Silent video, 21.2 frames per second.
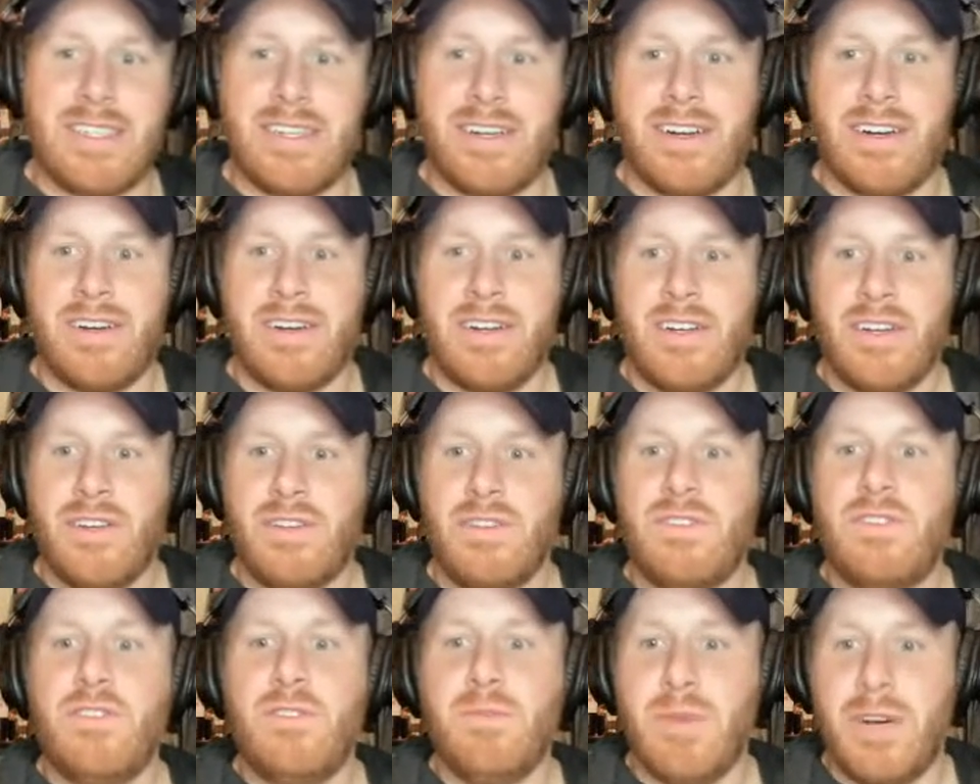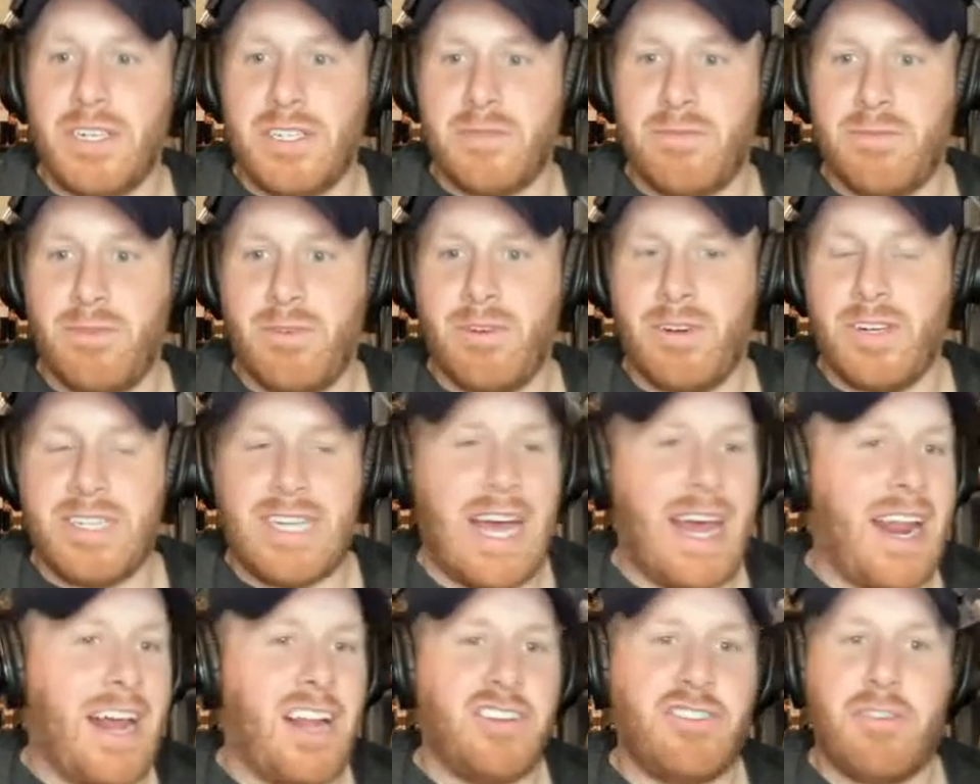there too much more.
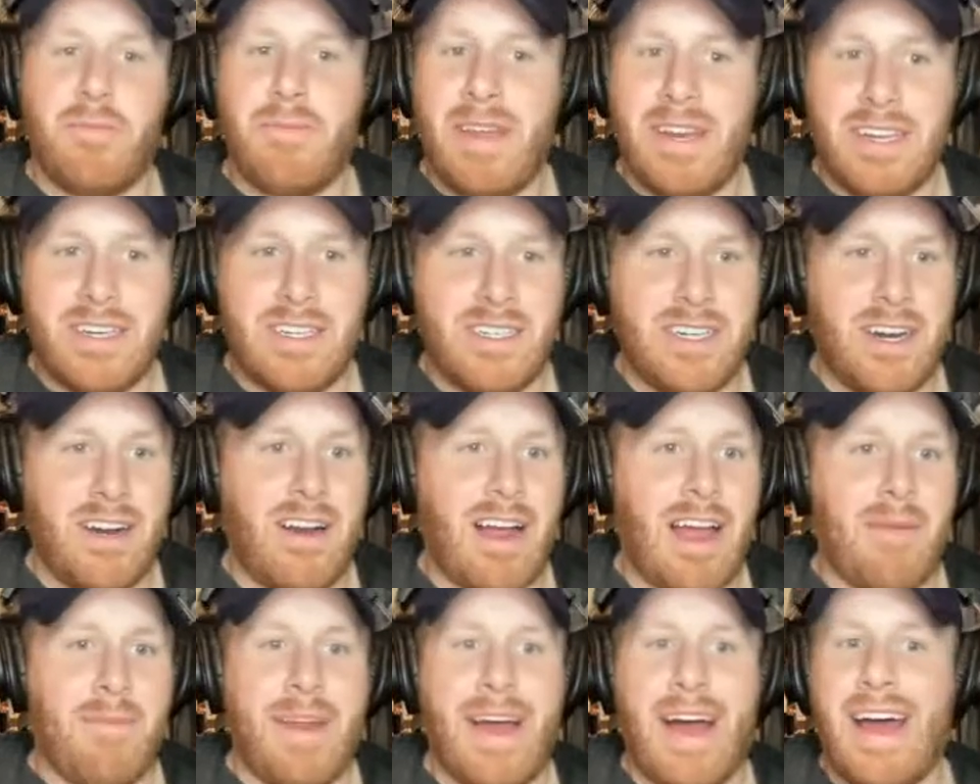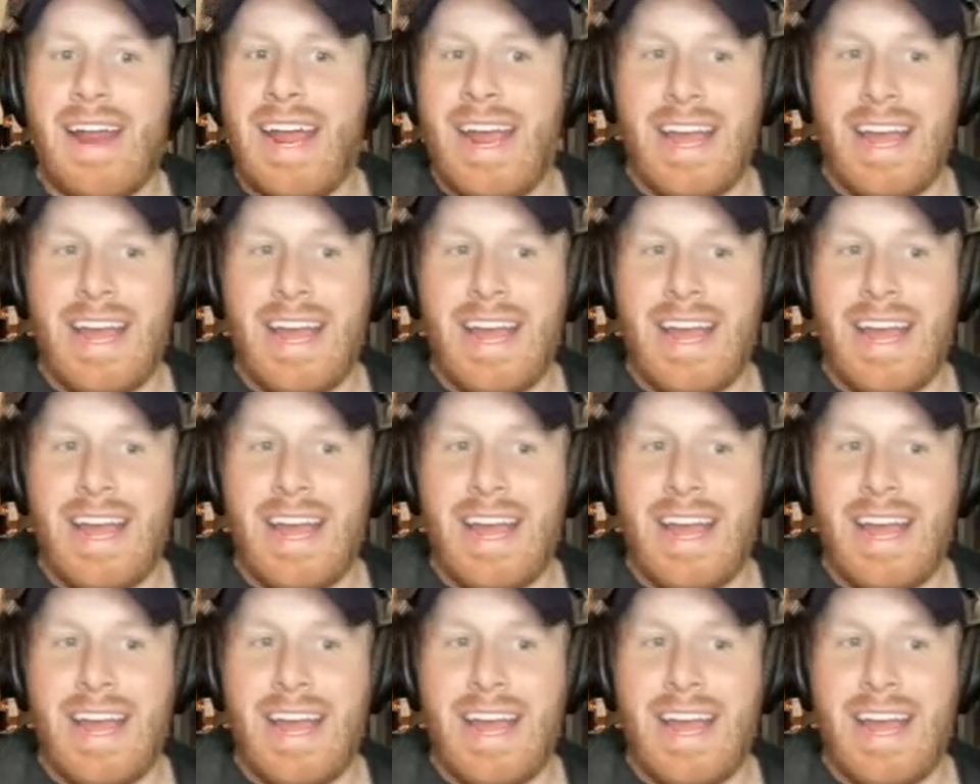Zion had a tremendous year. I'm not